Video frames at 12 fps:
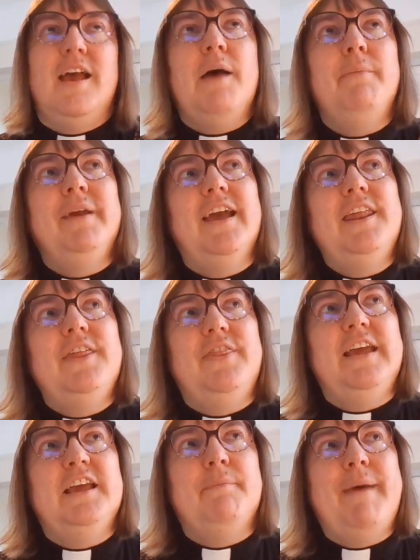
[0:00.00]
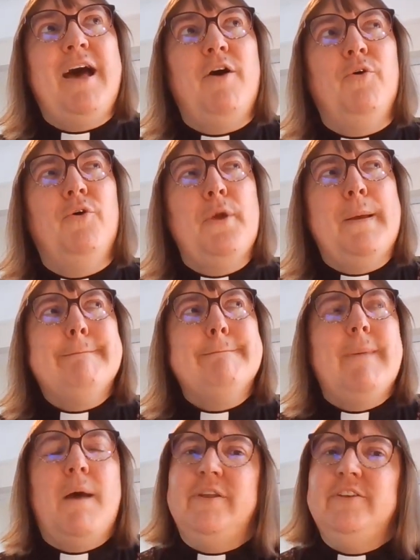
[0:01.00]
And we're going to think about,
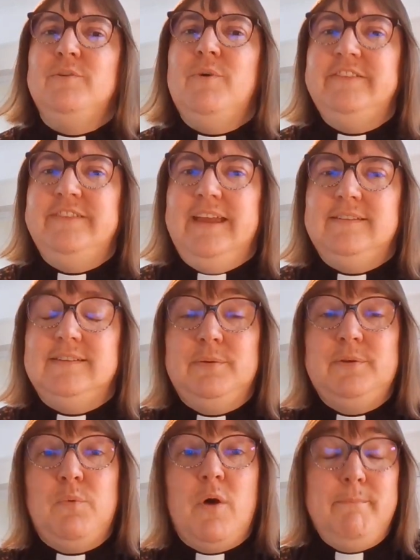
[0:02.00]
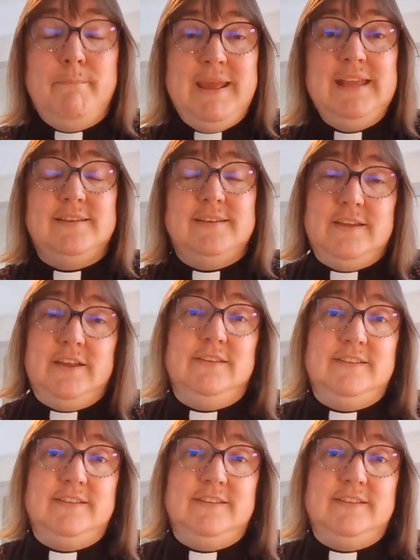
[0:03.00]
I wonder what Jesus would want me to do